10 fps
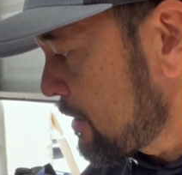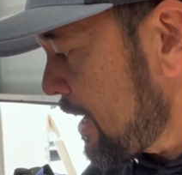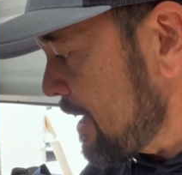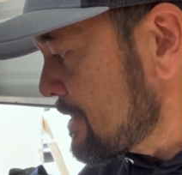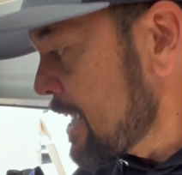
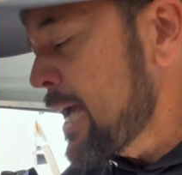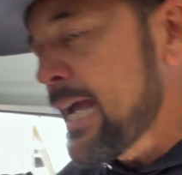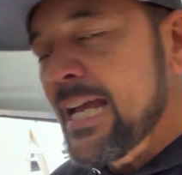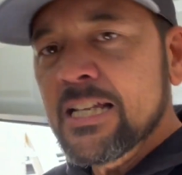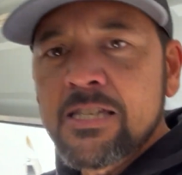guys.
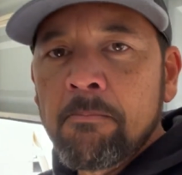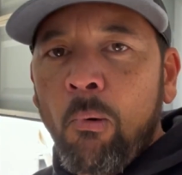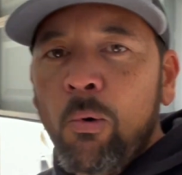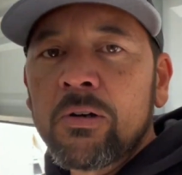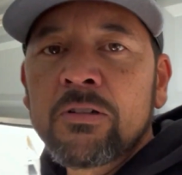It's
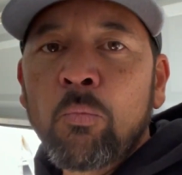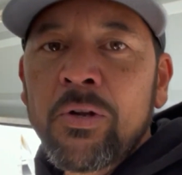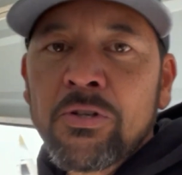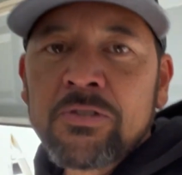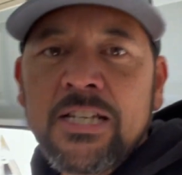important
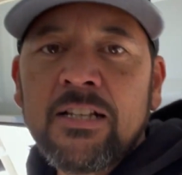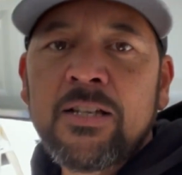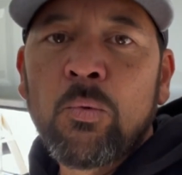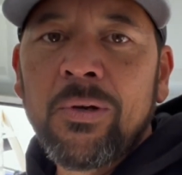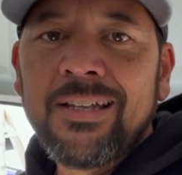when you're
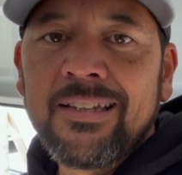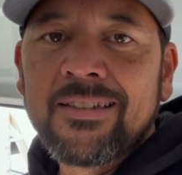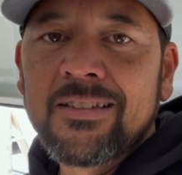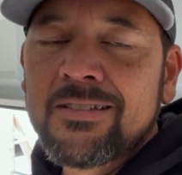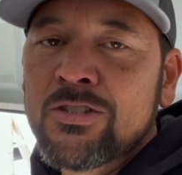dealing
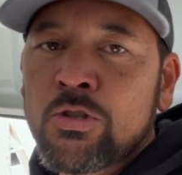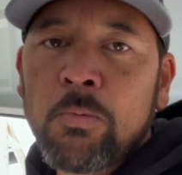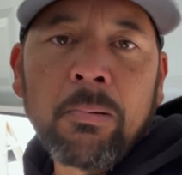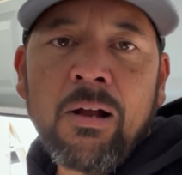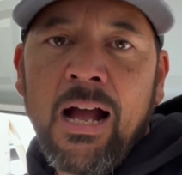with
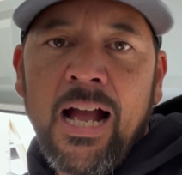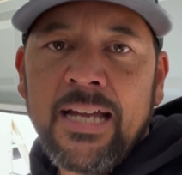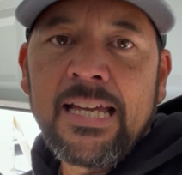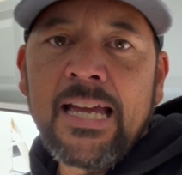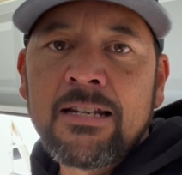super
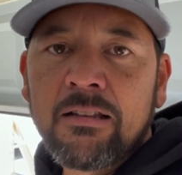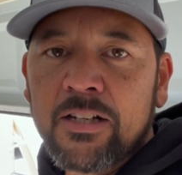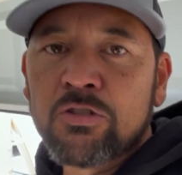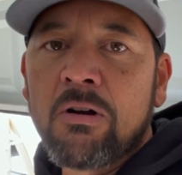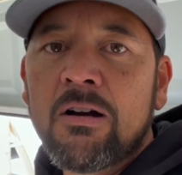high-end
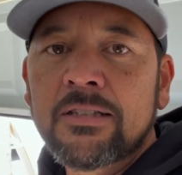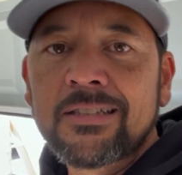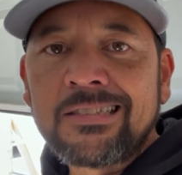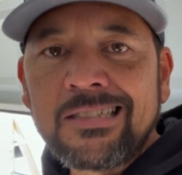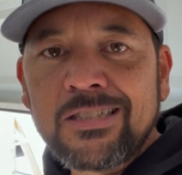
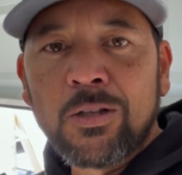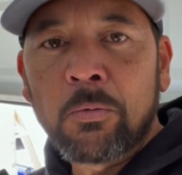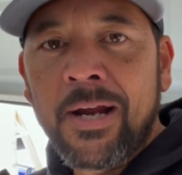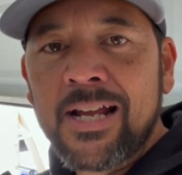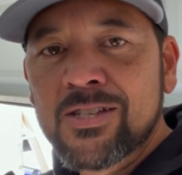electronics, these
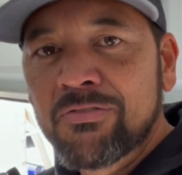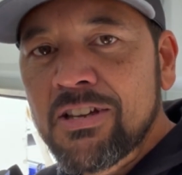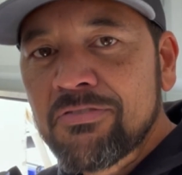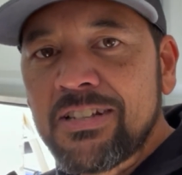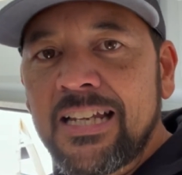Lowrance
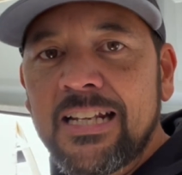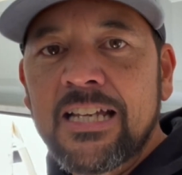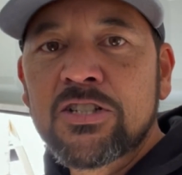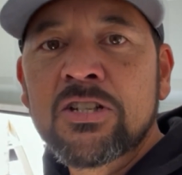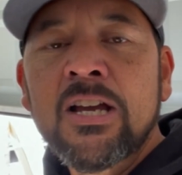
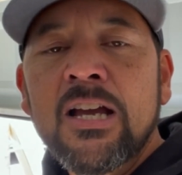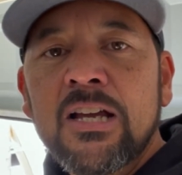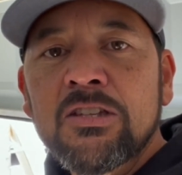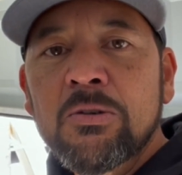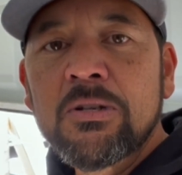15-inch
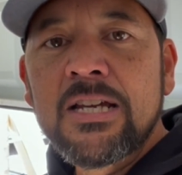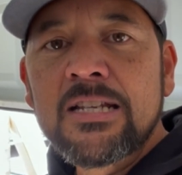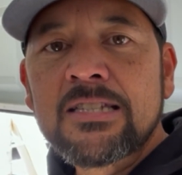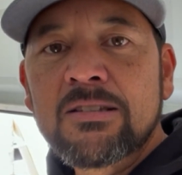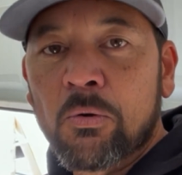
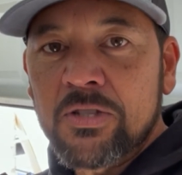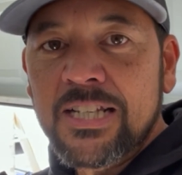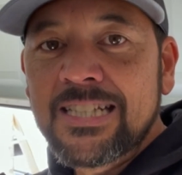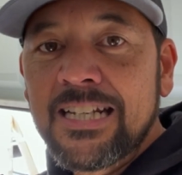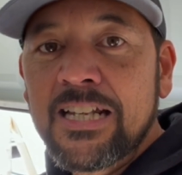units or
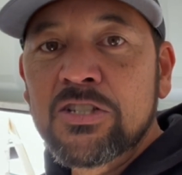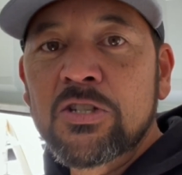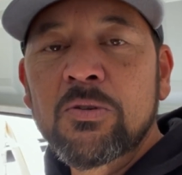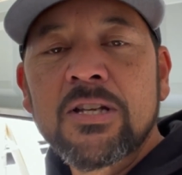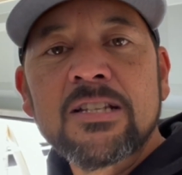16-inch
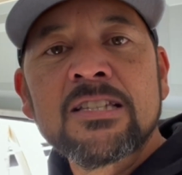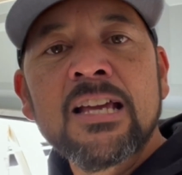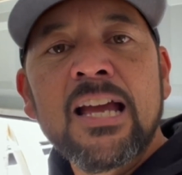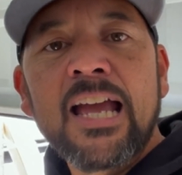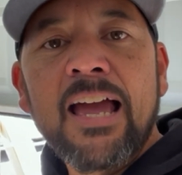units,
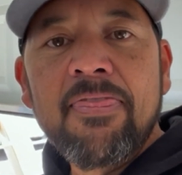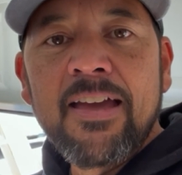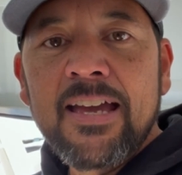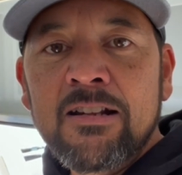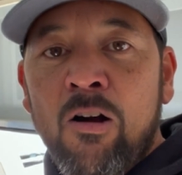and
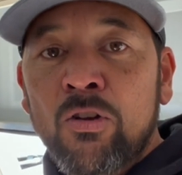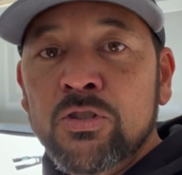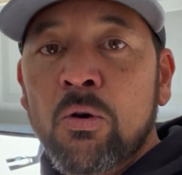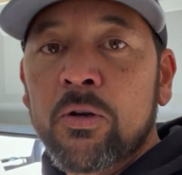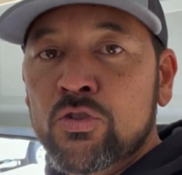then
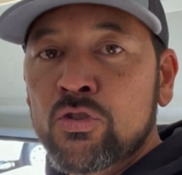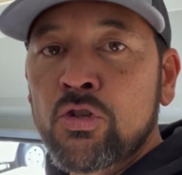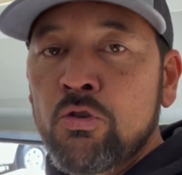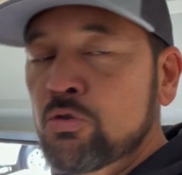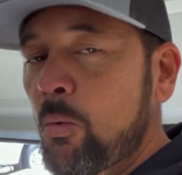also a
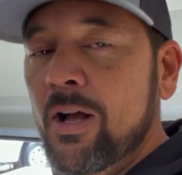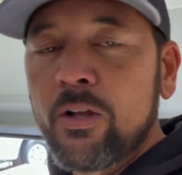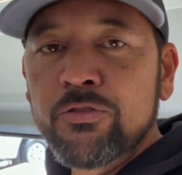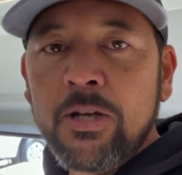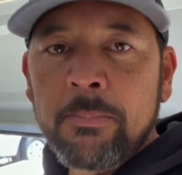
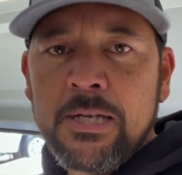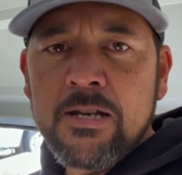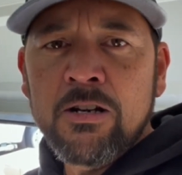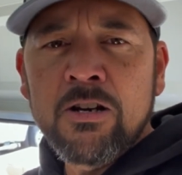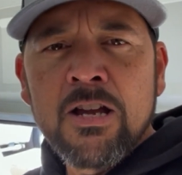212s up
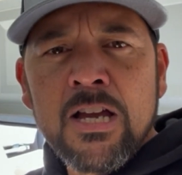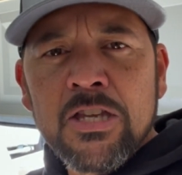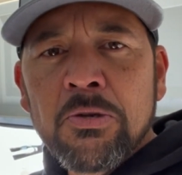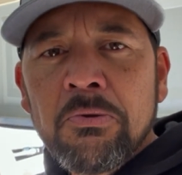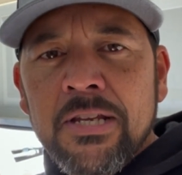here,
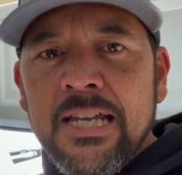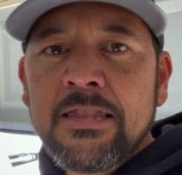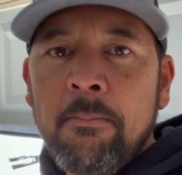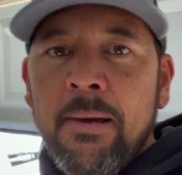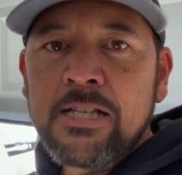you need
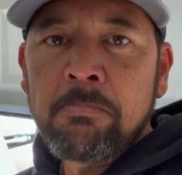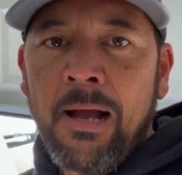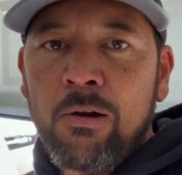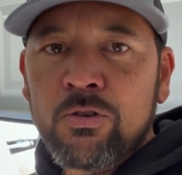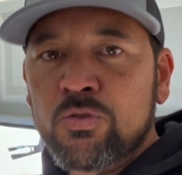the best
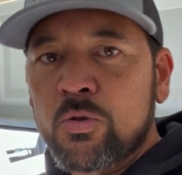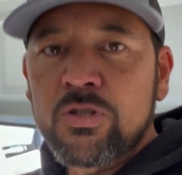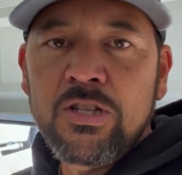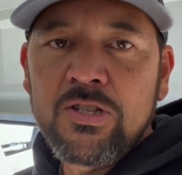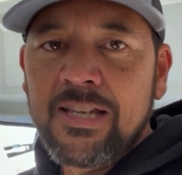power source that you